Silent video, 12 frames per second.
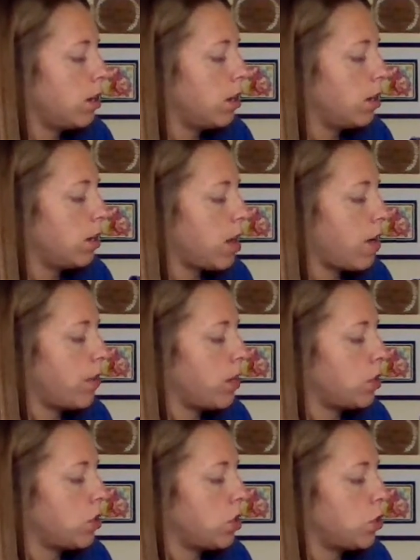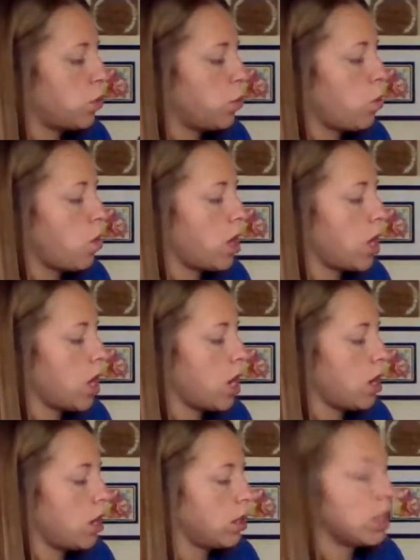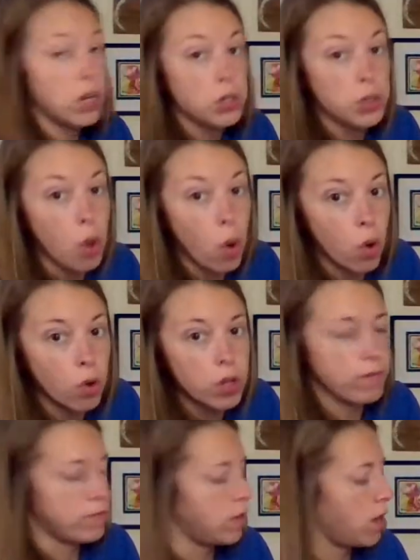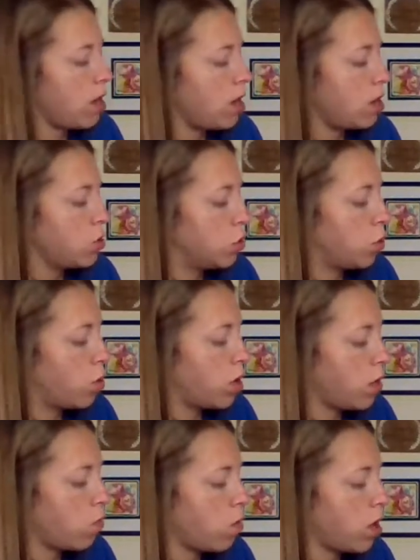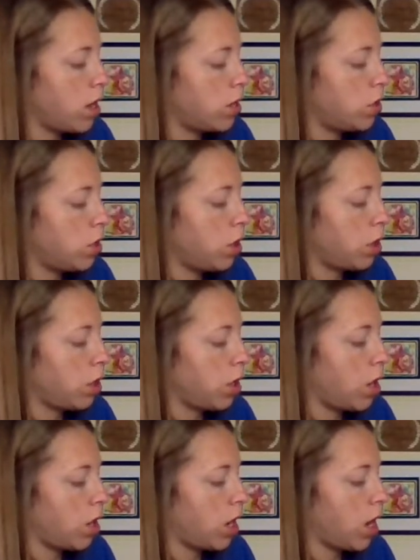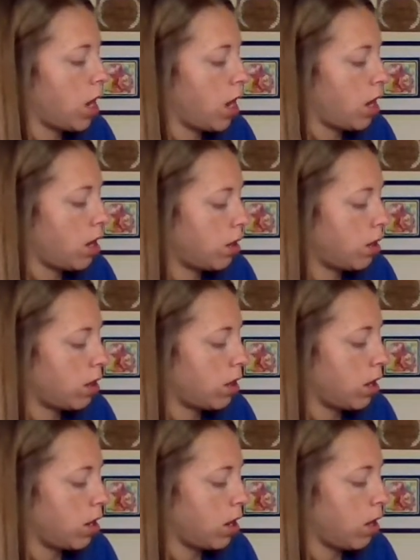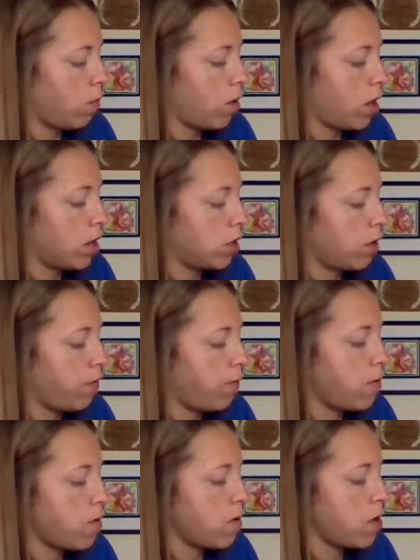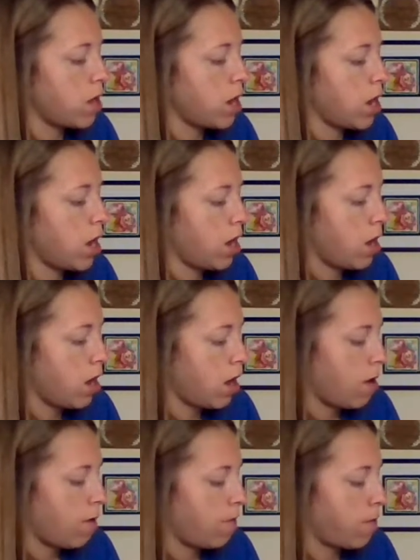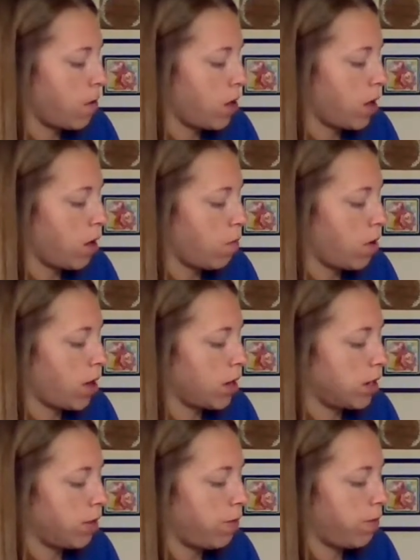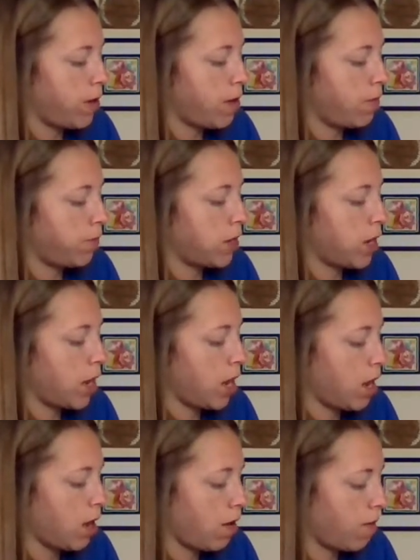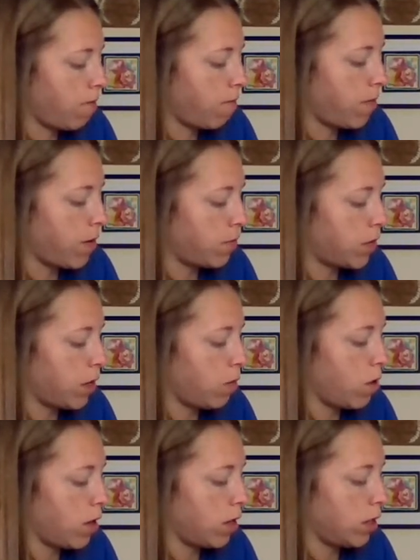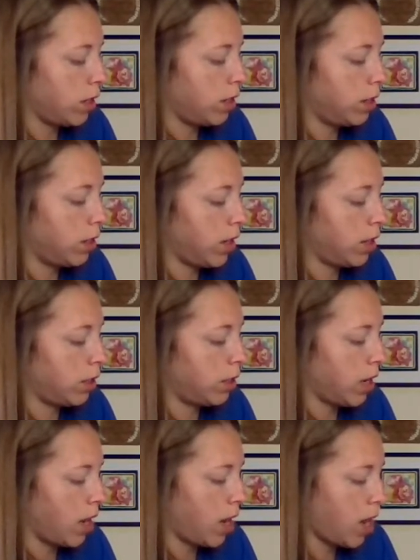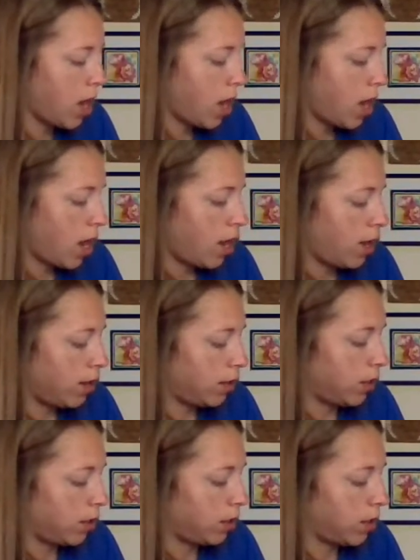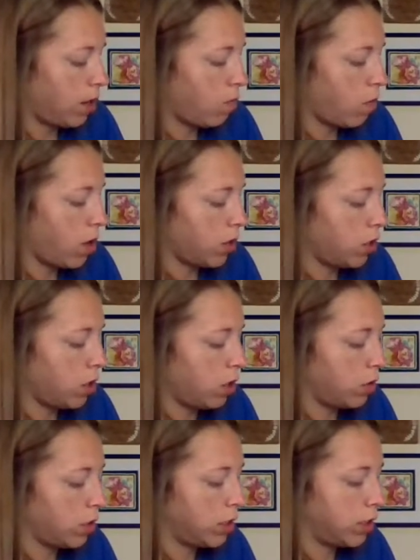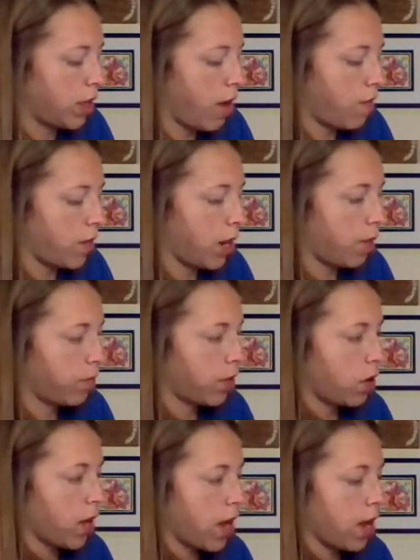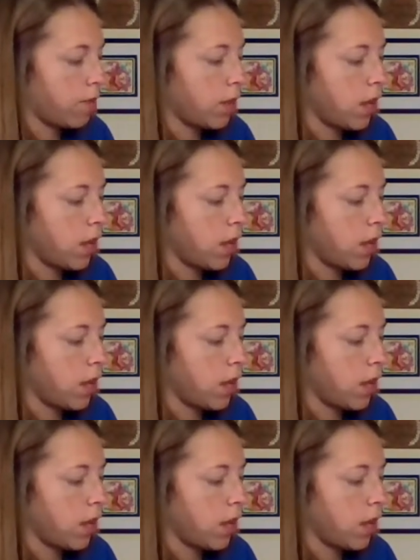11 to 20 years old, 21 to 30, 31 to 40, 41 to 50, 51 to 60, and 61 to 70. Okay,